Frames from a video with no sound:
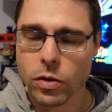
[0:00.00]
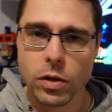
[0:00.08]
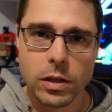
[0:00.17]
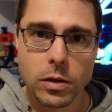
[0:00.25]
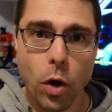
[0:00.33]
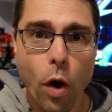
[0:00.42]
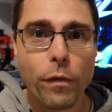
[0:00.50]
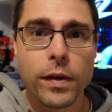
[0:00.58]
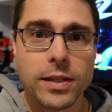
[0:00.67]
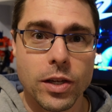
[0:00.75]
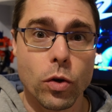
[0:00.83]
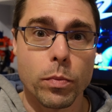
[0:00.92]
So these
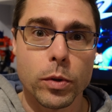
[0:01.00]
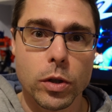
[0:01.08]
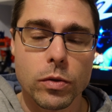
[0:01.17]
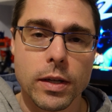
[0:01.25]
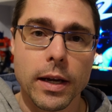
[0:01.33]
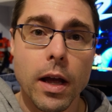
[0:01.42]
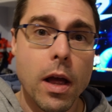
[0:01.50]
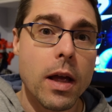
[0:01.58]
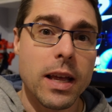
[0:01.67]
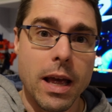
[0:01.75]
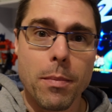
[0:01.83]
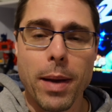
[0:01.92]
coffees that you're producing
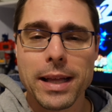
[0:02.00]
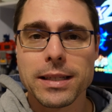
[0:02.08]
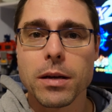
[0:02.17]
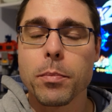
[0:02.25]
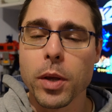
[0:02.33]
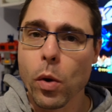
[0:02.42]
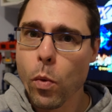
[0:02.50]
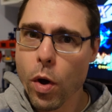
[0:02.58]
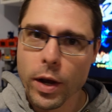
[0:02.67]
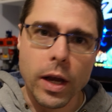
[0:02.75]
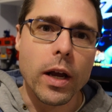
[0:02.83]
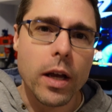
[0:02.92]
get better, but you're
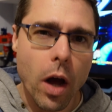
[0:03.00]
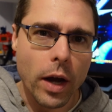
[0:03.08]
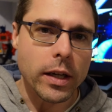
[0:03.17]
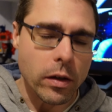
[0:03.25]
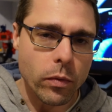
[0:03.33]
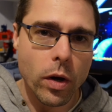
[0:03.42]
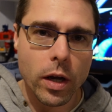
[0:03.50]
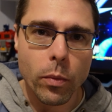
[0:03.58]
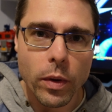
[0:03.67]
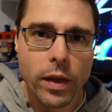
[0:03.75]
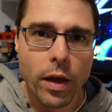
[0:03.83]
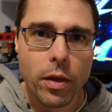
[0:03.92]
working
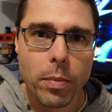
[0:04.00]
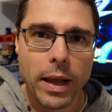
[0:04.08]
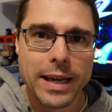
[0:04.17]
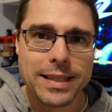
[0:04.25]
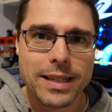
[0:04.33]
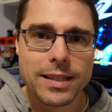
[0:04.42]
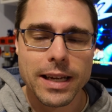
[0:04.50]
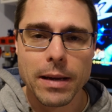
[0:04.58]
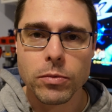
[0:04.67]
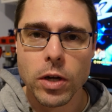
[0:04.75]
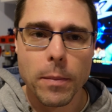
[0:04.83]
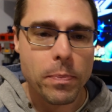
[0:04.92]
with the other players at the
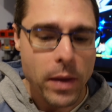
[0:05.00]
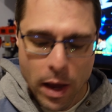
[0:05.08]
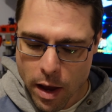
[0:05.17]
same time.